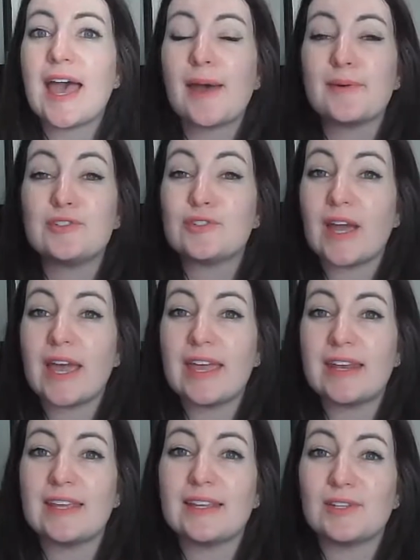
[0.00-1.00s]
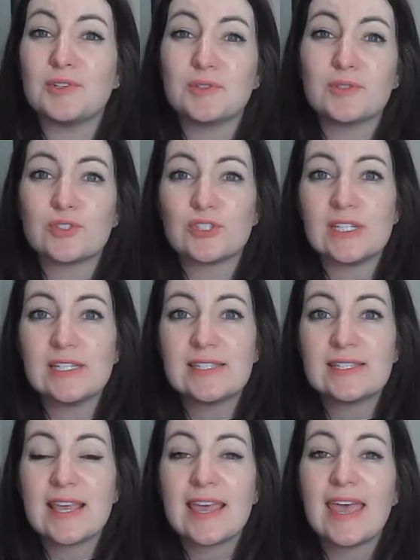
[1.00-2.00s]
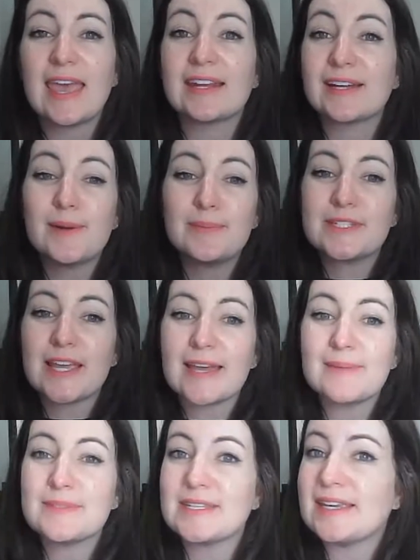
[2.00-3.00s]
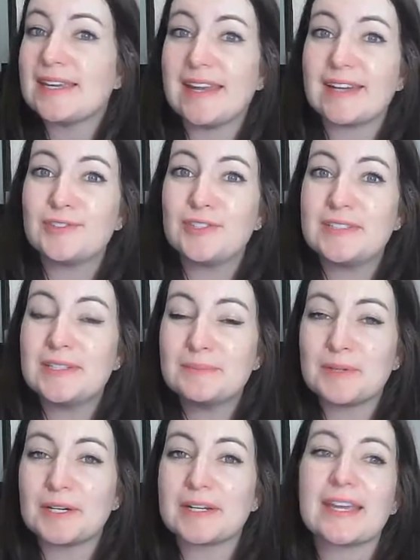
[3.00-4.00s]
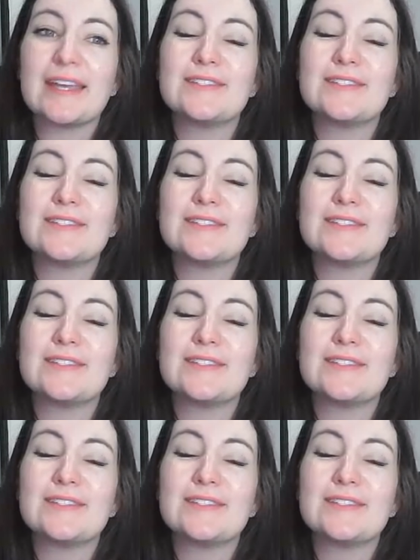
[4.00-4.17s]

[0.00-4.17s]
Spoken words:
I would try it in Google Sheets, and a couple times it actually did work.